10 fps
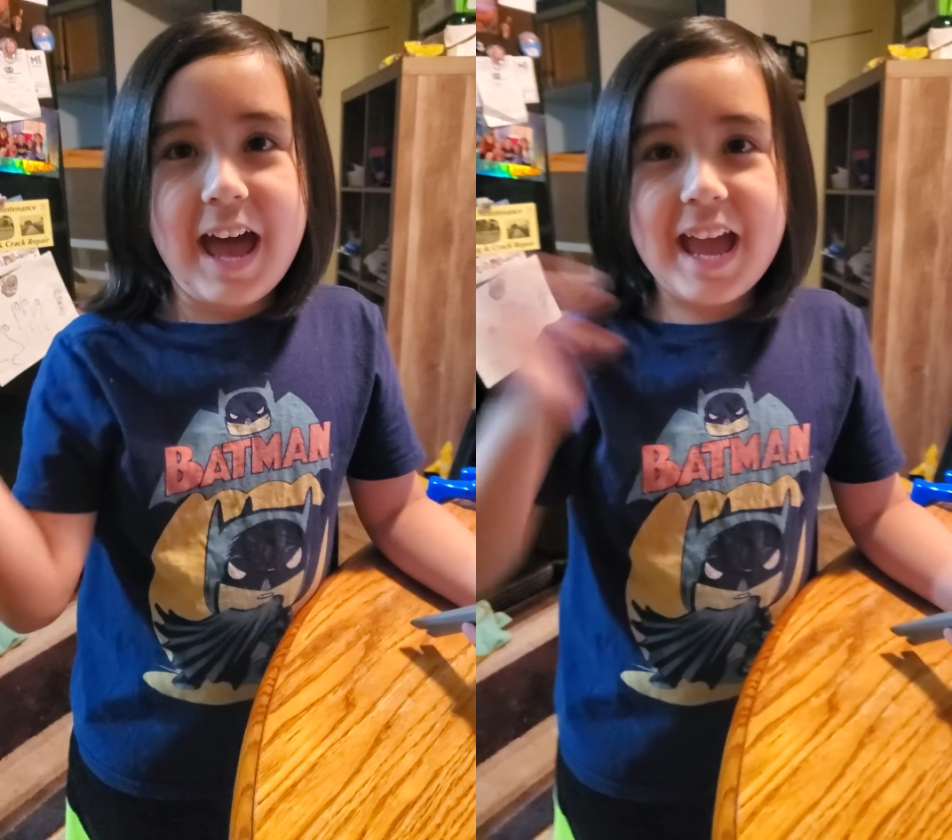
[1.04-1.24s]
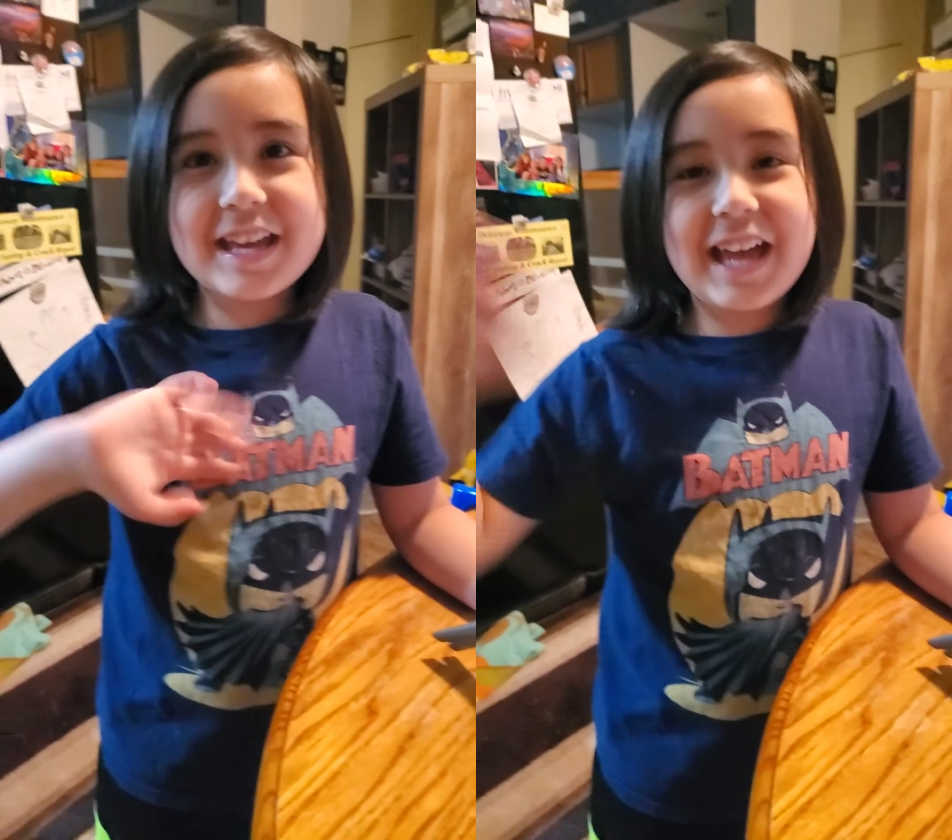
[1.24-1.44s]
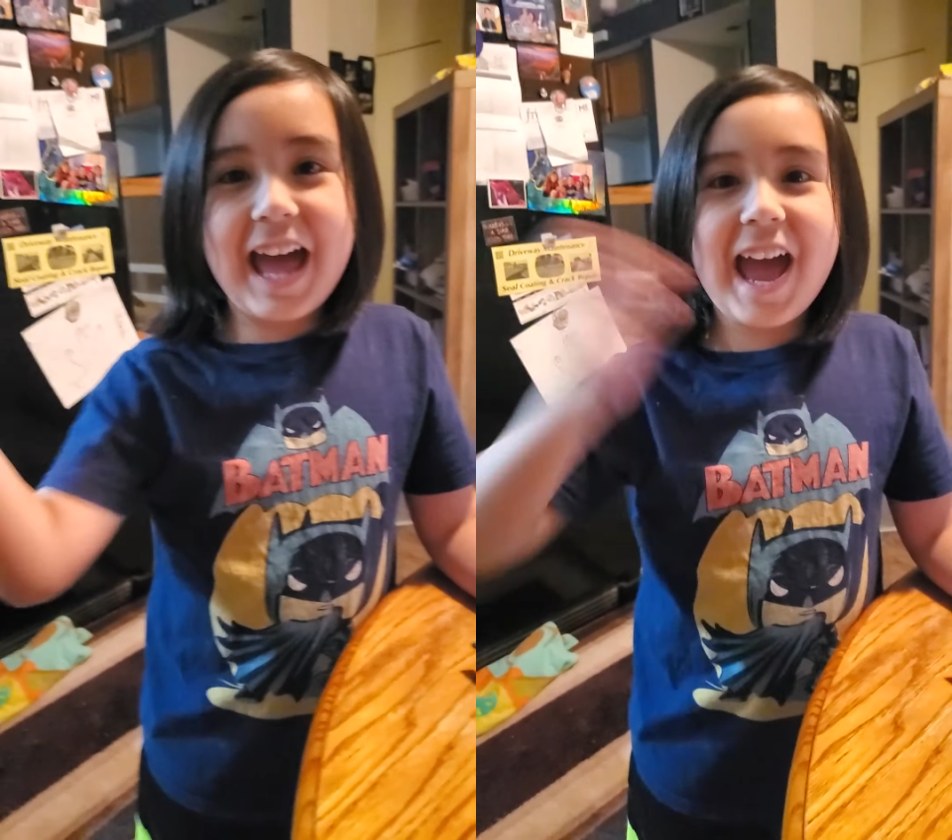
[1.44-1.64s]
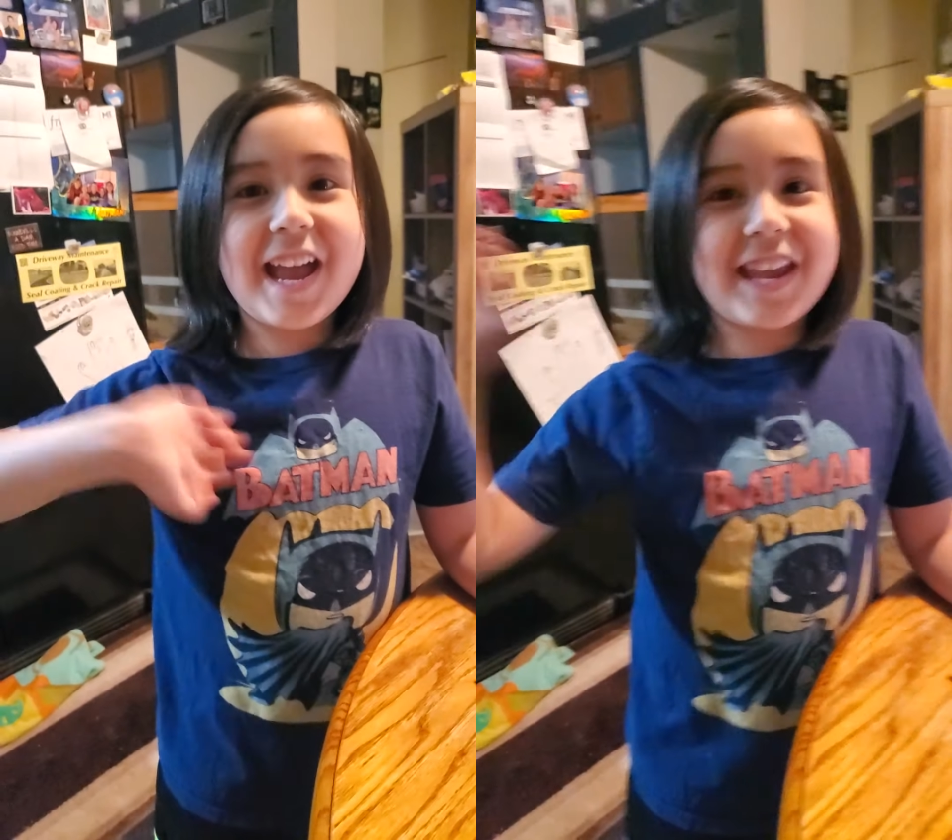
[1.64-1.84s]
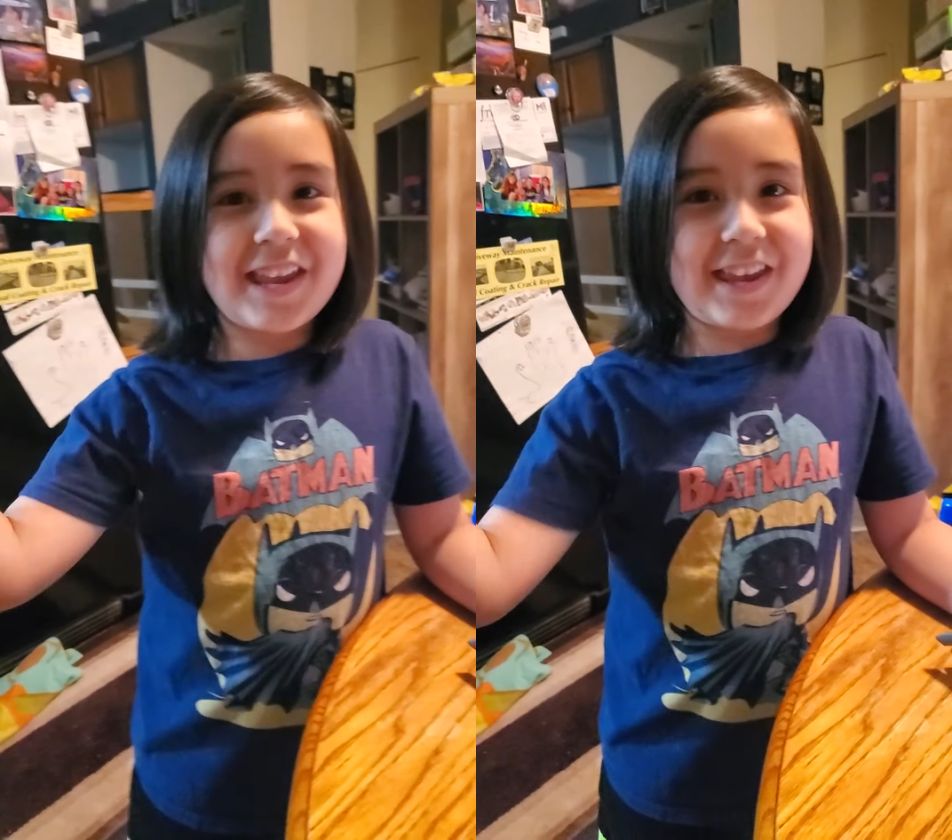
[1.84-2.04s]
Hi
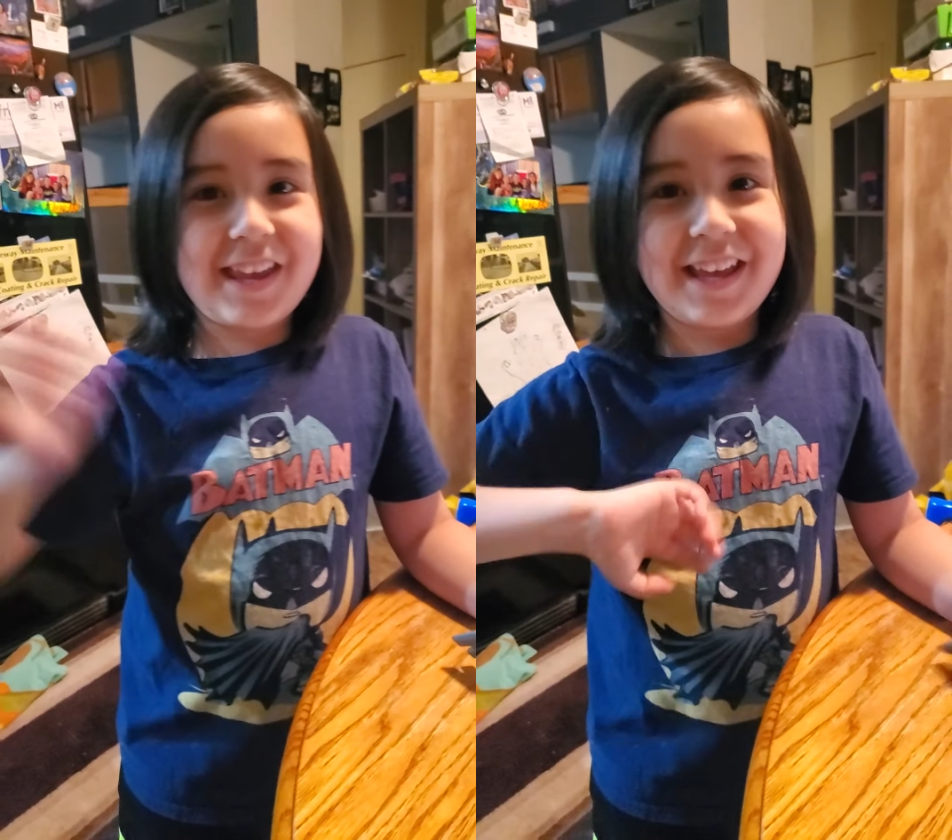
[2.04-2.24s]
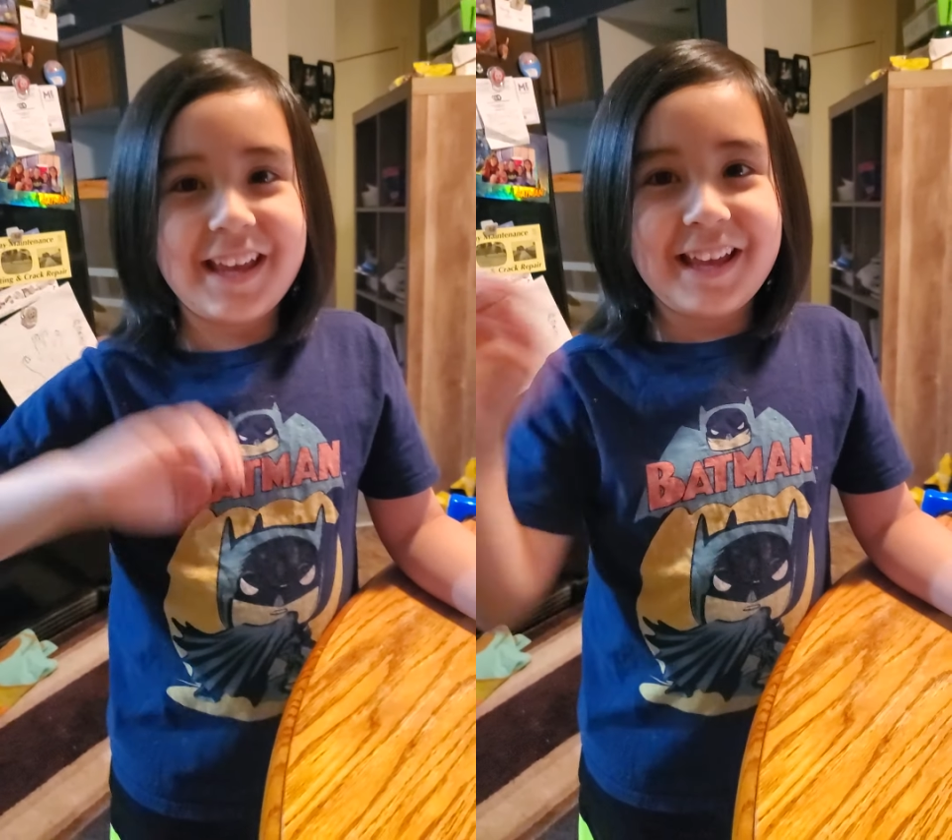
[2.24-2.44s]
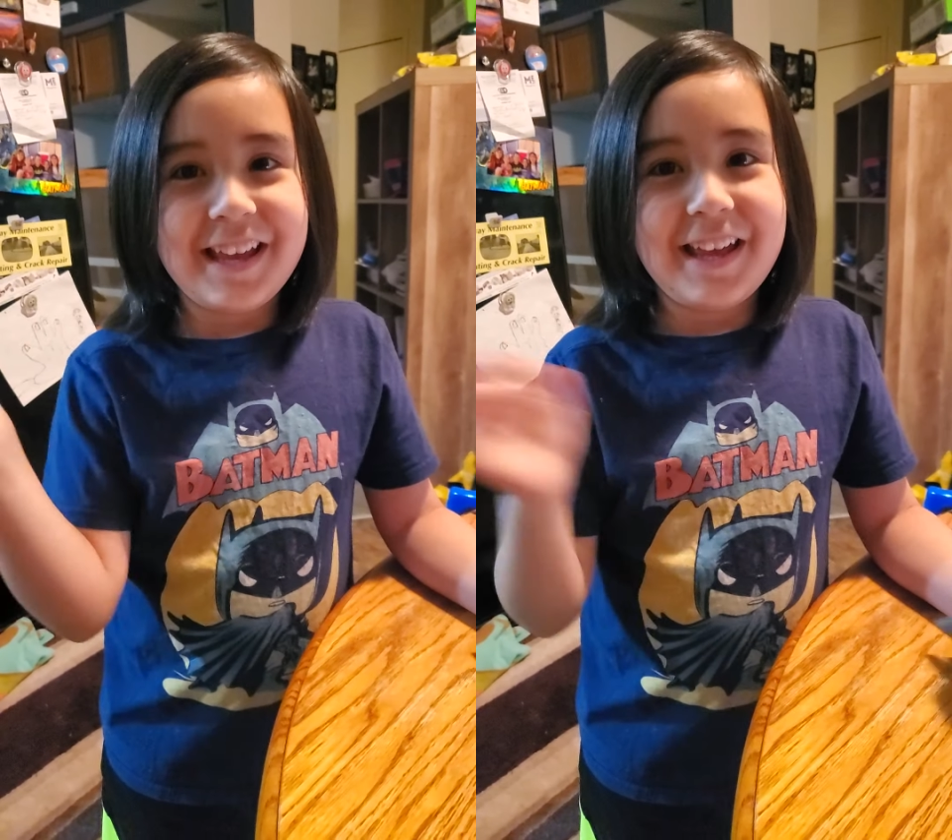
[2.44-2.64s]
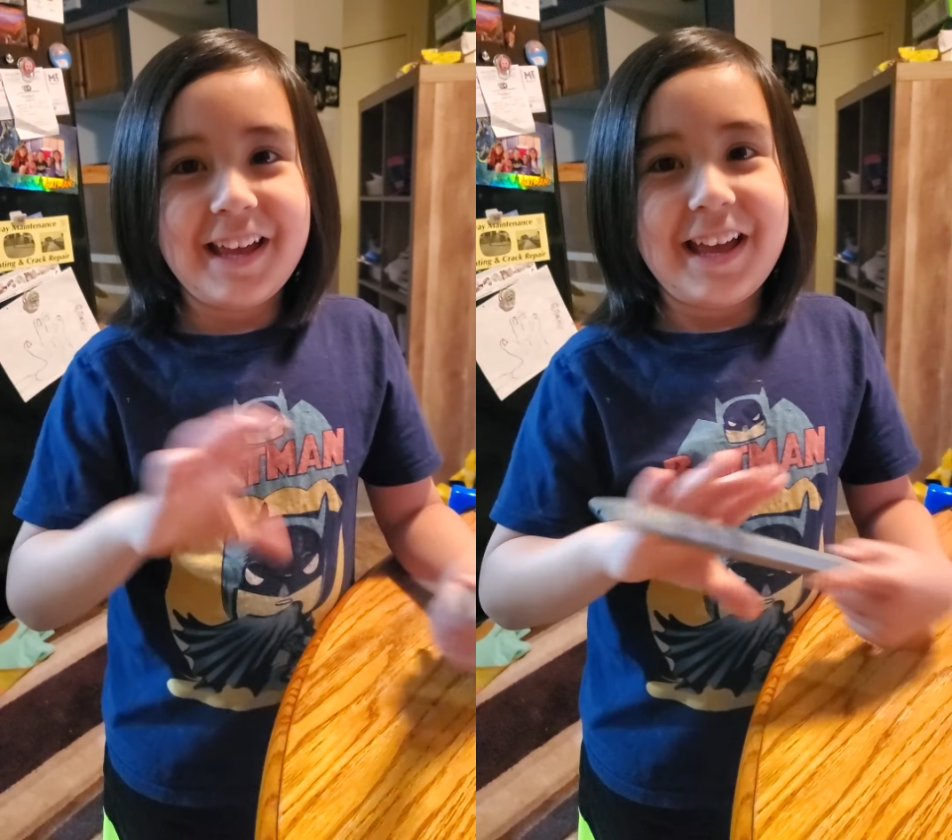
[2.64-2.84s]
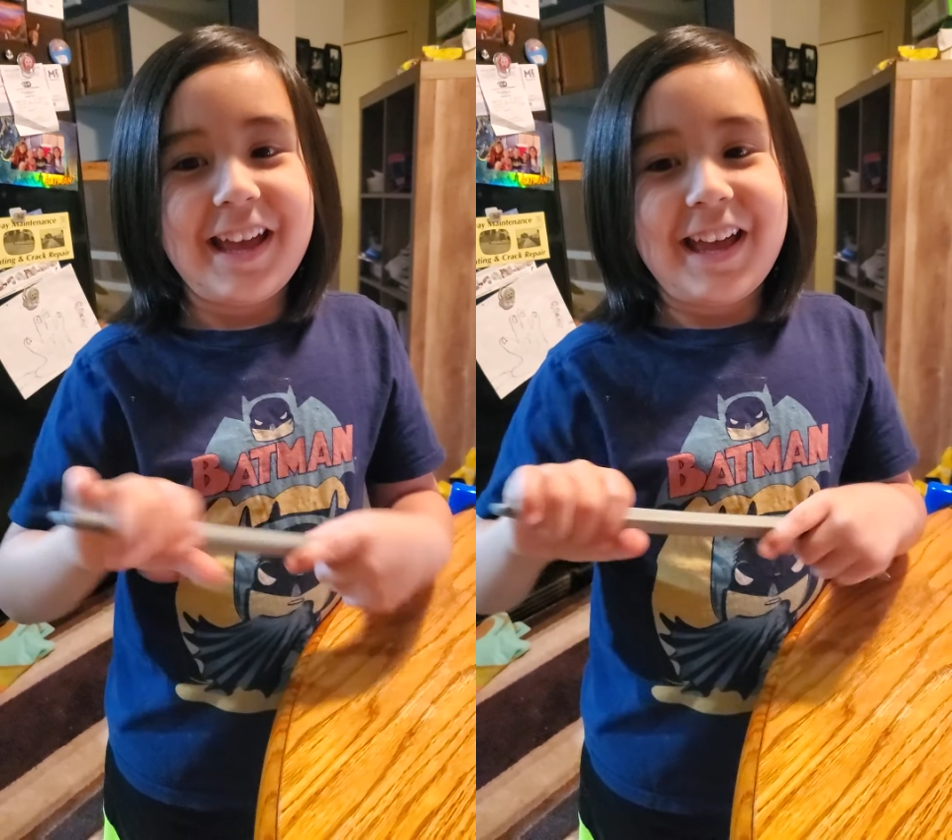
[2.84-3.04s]
guys,
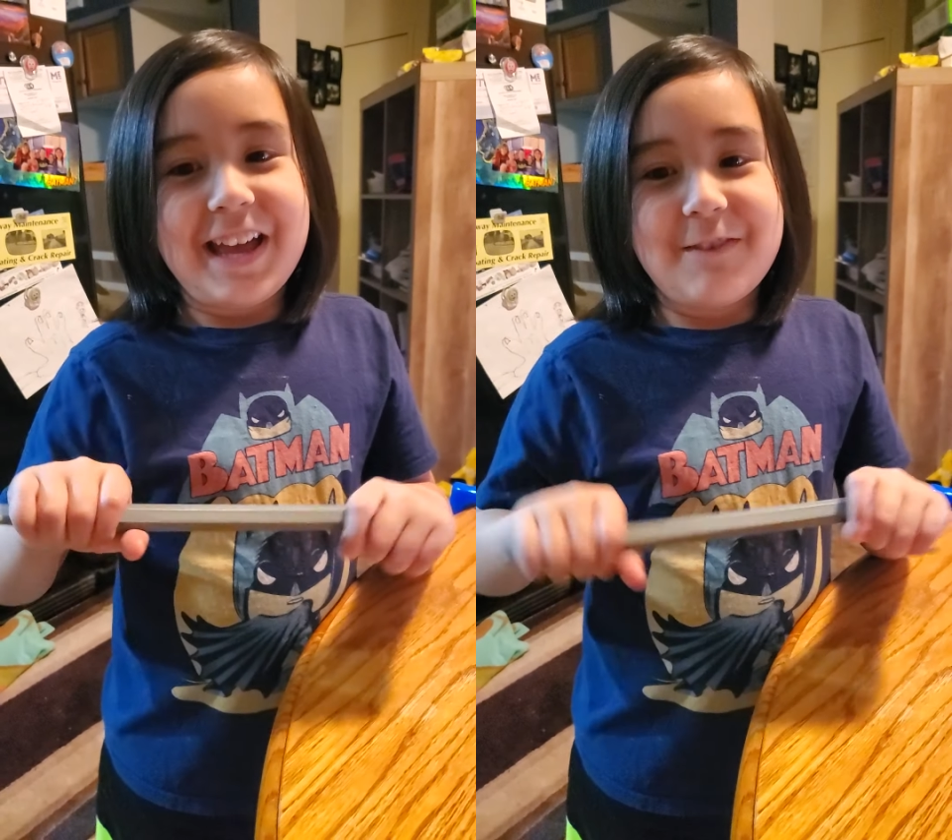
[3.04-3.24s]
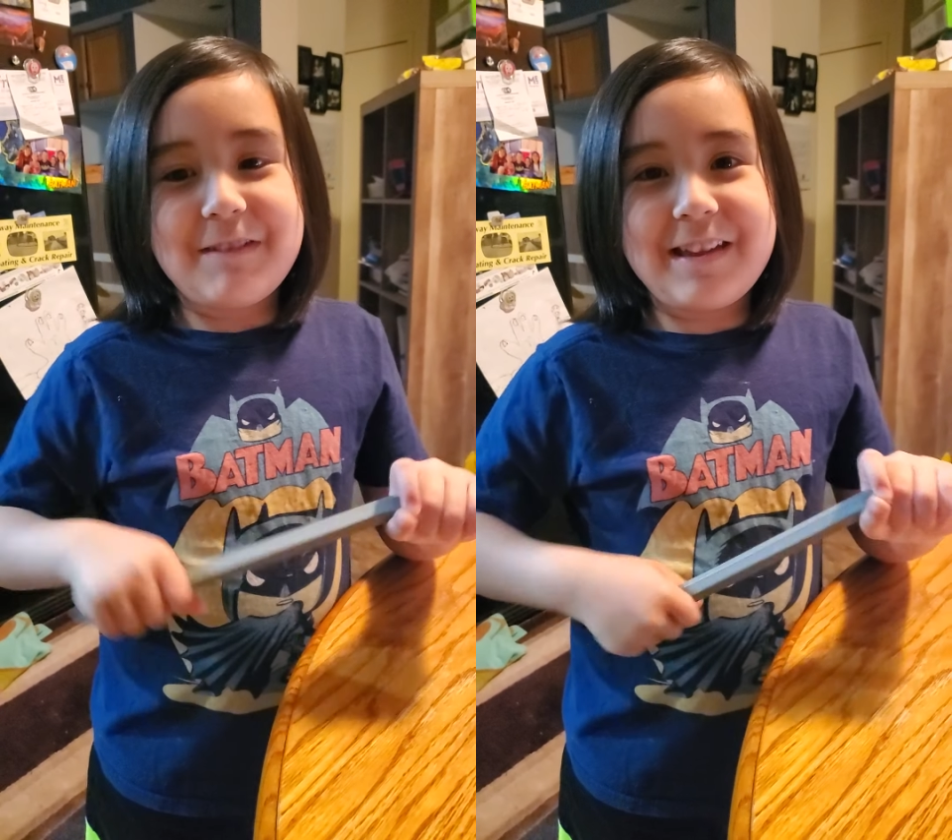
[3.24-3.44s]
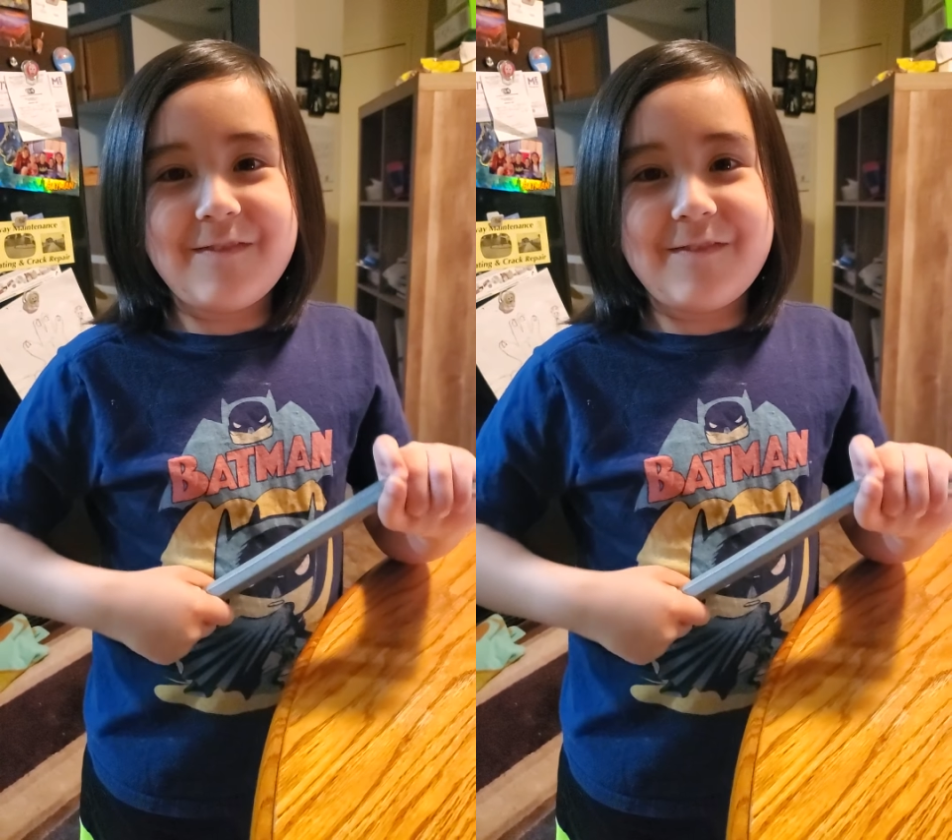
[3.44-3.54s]
we